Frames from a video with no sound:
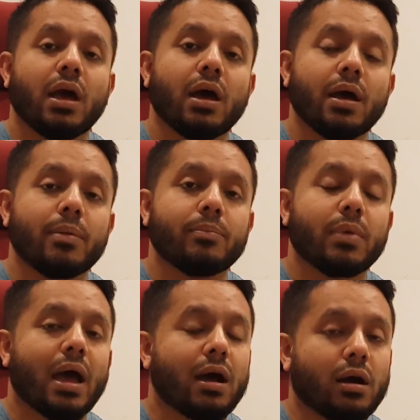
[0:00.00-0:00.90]

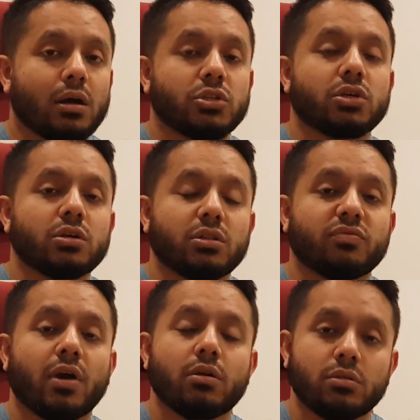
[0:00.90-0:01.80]
until the
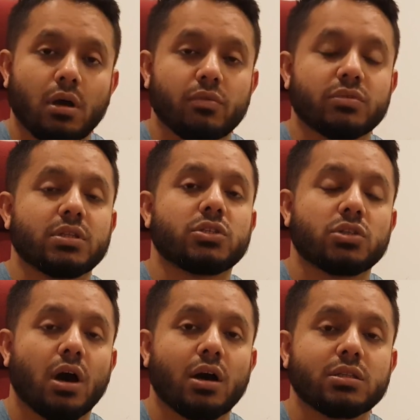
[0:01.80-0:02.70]
phone obviously
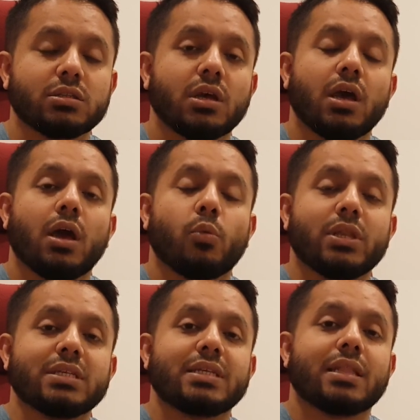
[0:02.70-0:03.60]
starts. When
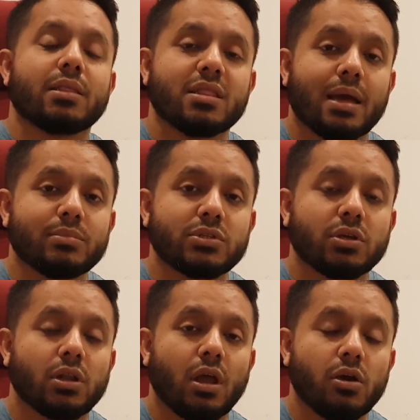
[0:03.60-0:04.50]
you see the
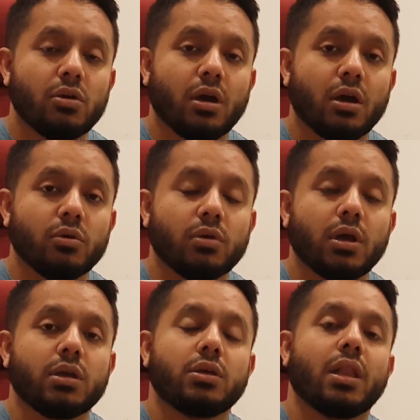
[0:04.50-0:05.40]
Samsung logo,
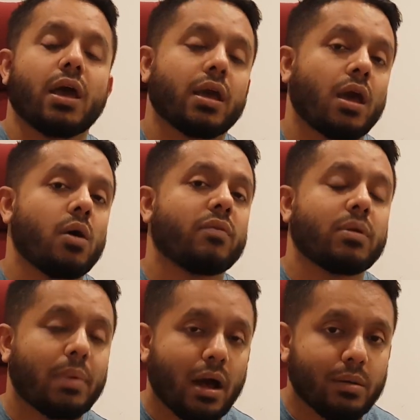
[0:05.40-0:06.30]
you let go of
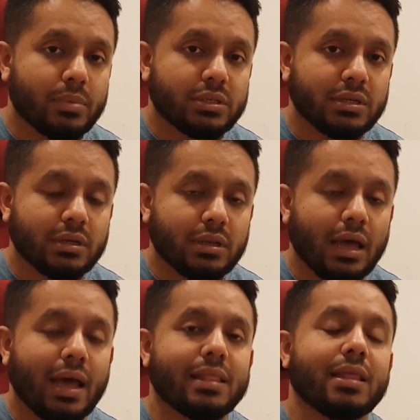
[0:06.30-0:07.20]
the power button
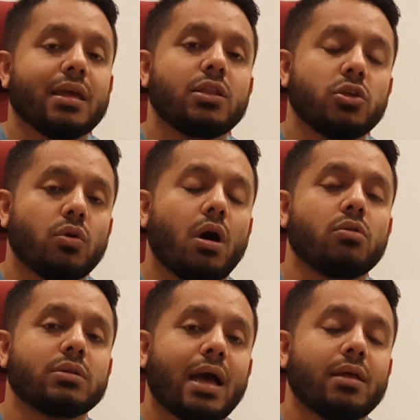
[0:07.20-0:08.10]
and then you
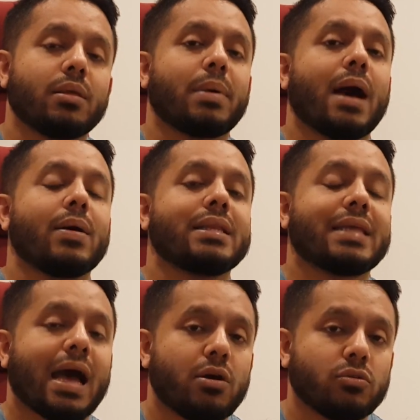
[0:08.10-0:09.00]
hold down the power
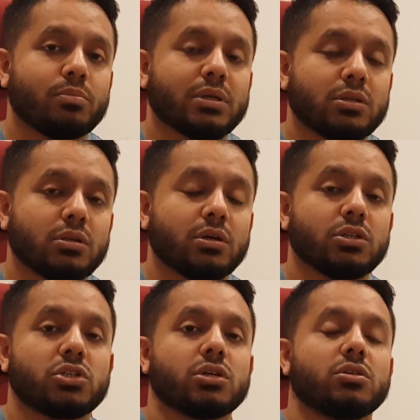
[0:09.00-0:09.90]
down button
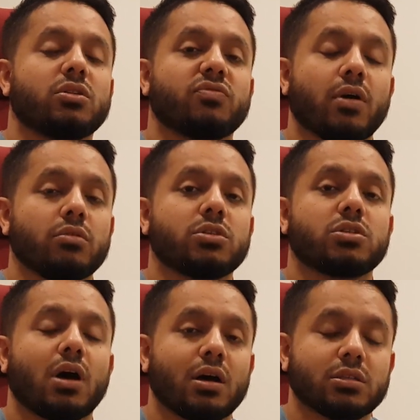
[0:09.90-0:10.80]
until the phone
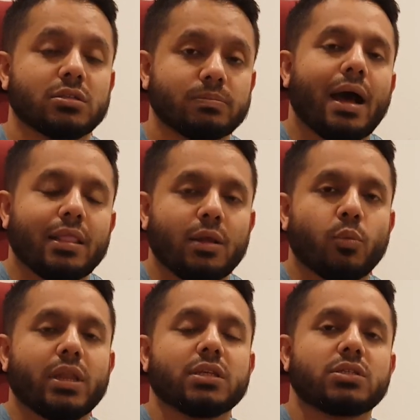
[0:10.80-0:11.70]
starts. And then
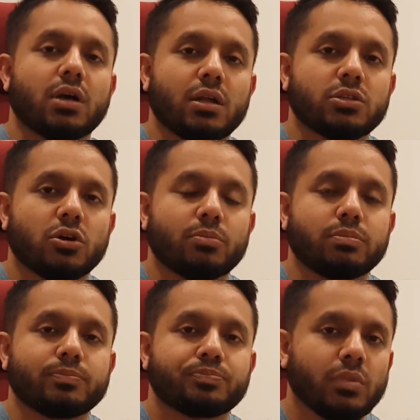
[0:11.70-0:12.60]
when it starts up,
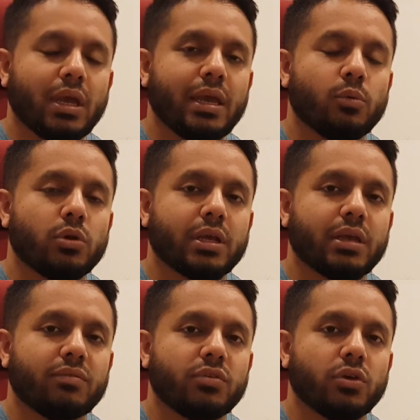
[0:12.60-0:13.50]
it will
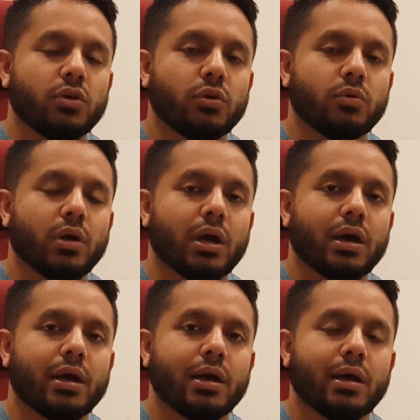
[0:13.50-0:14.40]
give you
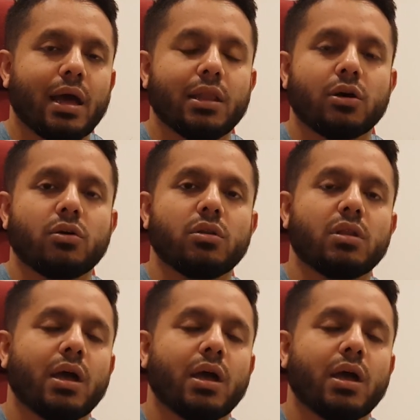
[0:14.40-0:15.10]
a little